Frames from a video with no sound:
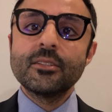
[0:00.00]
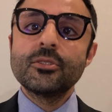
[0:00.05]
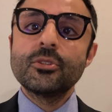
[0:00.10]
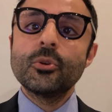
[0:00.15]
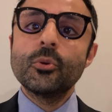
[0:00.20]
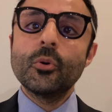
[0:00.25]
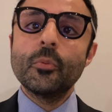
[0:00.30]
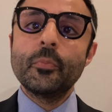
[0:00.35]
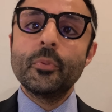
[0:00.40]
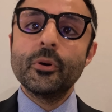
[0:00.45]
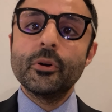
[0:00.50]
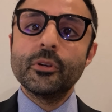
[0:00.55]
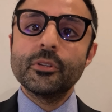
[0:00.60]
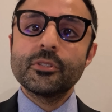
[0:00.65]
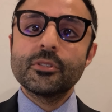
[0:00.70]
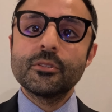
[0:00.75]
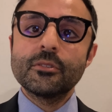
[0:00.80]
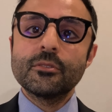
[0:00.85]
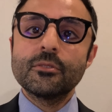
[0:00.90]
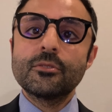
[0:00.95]
to a
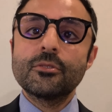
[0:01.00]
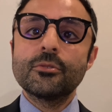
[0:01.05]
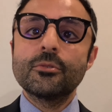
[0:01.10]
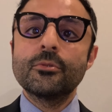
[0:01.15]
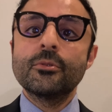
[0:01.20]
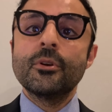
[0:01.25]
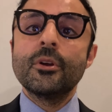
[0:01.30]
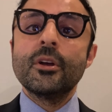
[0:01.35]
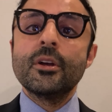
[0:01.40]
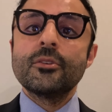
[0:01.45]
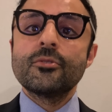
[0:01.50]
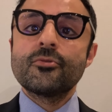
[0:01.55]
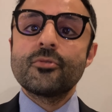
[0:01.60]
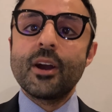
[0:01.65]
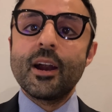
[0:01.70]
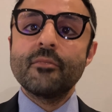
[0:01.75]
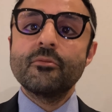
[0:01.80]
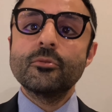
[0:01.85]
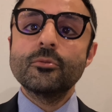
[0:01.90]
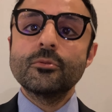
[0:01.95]
person to
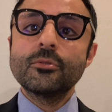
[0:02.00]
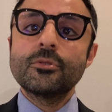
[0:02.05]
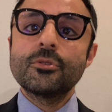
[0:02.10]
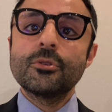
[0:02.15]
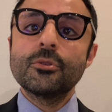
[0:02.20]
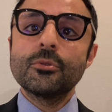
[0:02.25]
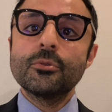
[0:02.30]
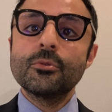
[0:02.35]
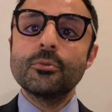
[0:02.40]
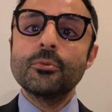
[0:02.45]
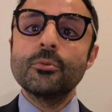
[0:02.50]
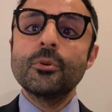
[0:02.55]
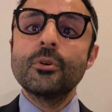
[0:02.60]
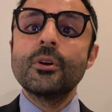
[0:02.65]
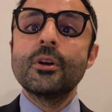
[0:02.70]
travel to